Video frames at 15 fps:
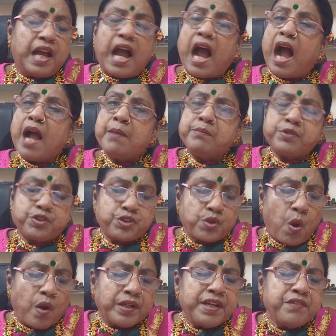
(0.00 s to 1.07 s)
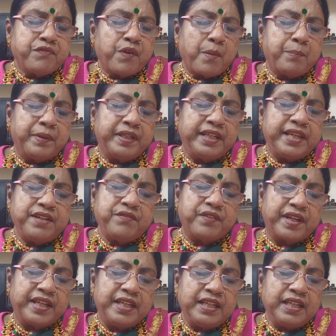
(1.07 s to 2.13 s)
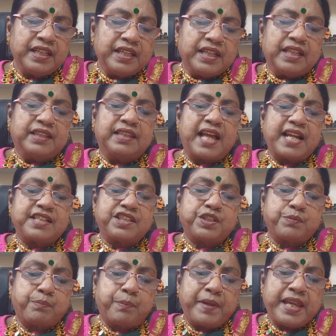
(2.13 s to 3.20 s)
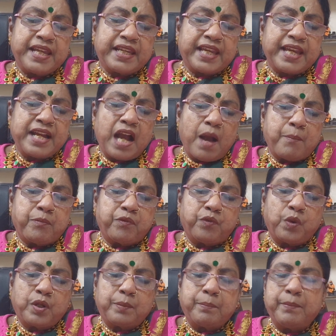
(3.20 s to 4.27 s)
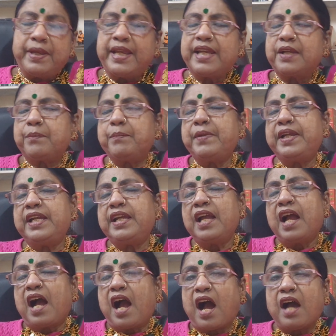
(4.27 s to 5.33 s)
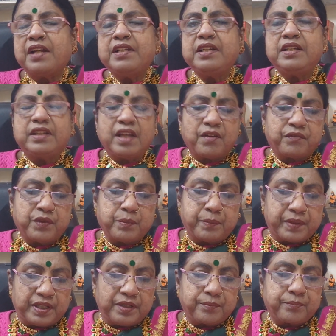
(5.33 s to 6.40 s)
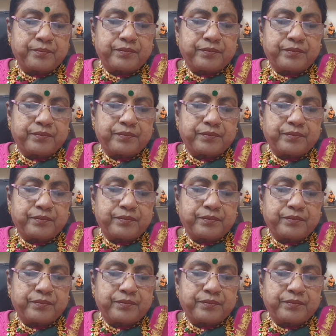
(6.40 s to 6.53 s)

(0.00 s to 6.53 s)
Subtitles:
I'm sorry for believing that speaking up would make me unlovable.